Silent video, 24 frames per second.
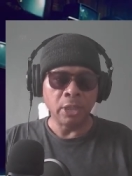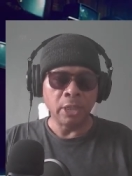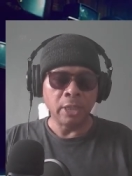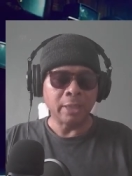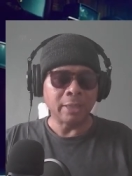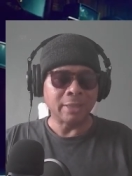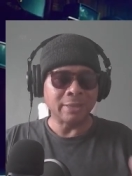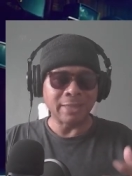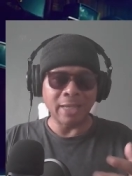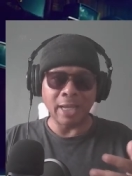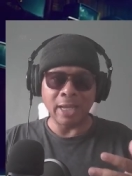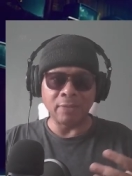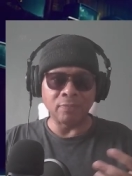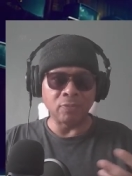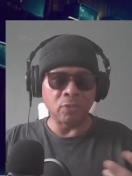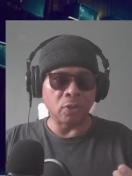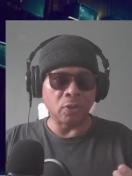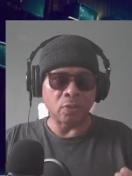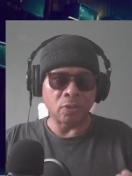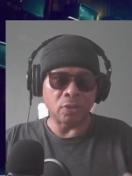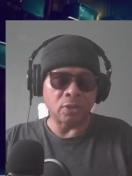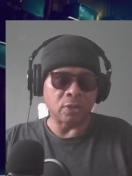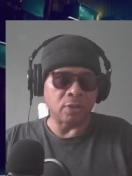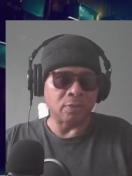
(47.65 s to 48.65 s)
because I have
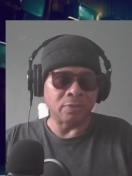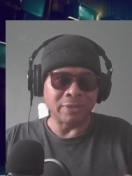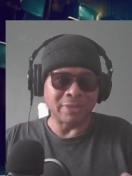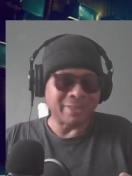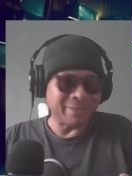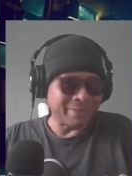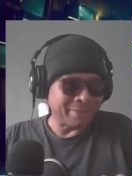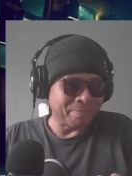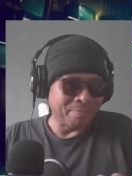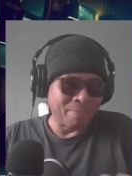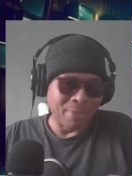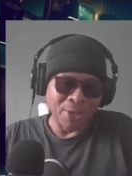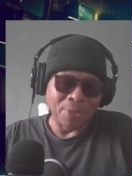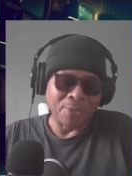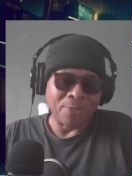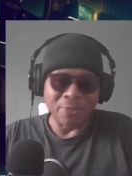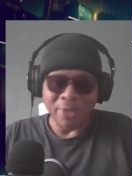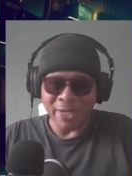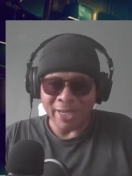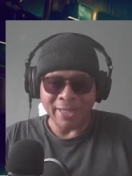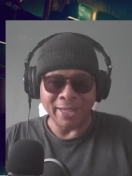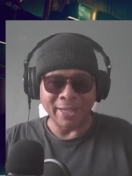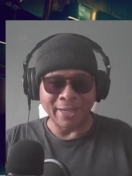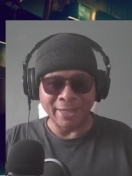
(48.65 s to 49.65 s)
no clue. It's
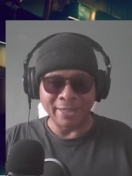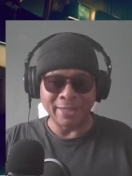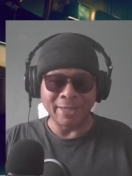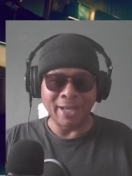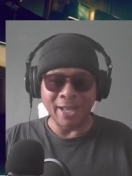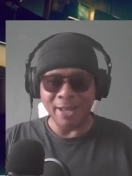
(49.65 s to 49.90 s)
Maria.